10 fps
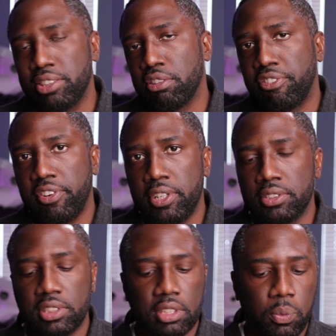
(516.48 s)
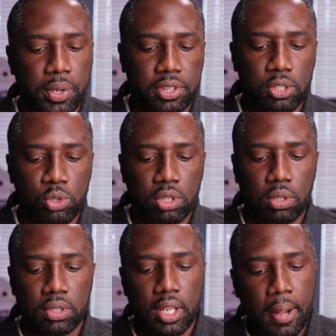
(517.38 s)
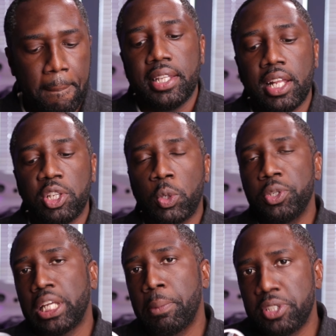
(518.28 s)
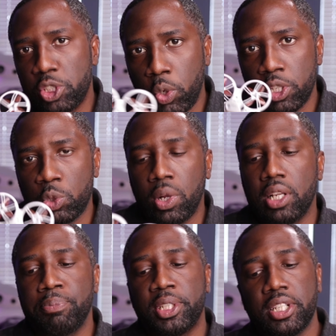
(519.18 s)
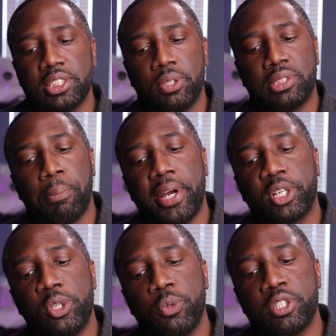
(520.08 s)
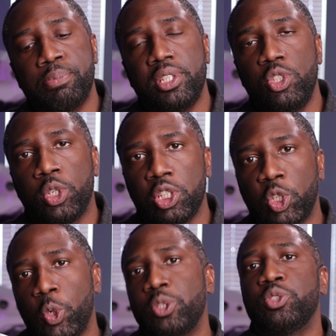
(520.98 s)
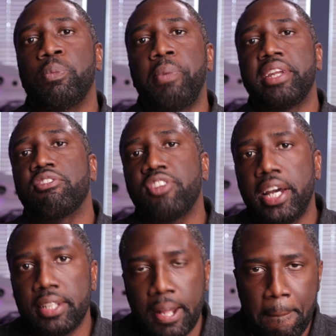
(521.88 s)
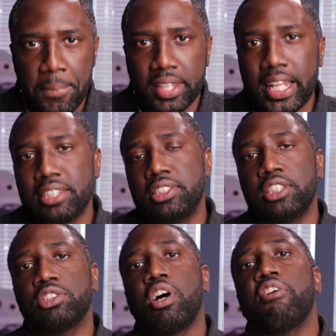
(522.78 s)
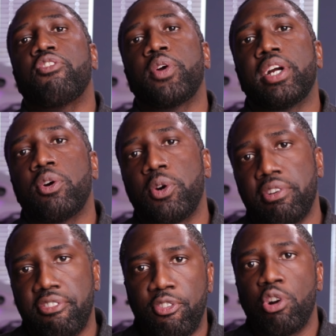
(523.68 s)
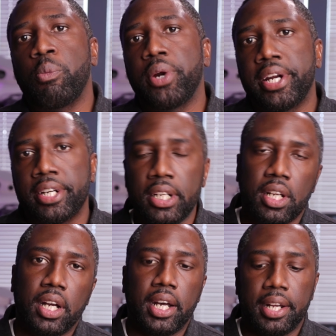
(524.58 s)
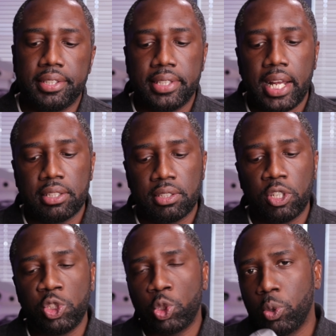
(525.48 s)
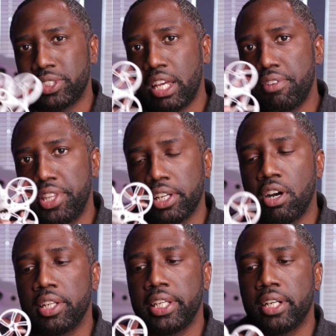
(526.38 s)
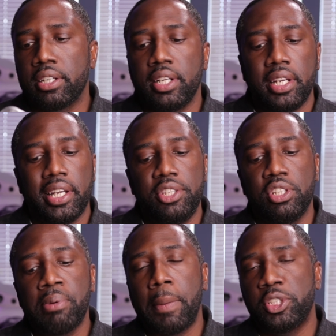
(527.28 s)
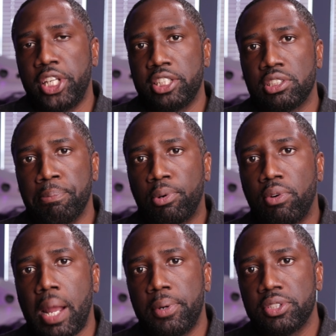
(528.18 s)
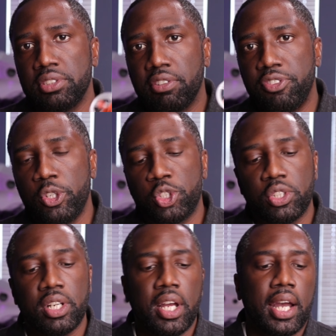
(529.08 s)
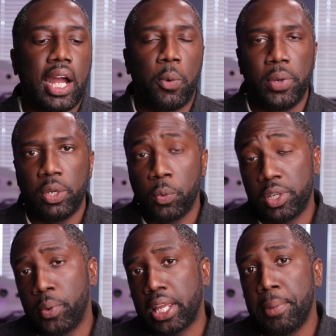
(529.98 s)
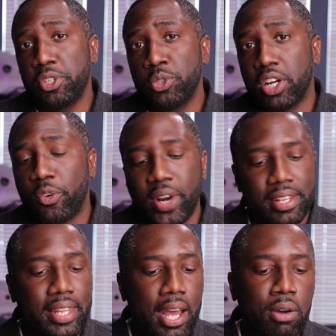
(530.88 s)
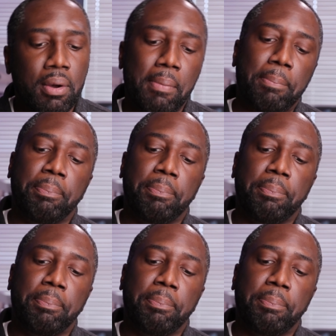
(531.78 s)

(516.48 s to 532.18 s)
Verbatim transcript: interference with the drone. Now, the cool thing about this drone as well, because there is a micro U S B, you can go into Betaflight. That's the software or the firmware uh, that controls everything on here. And you can probably change some parameters in the future. I really wouldn't recommend you do that right now,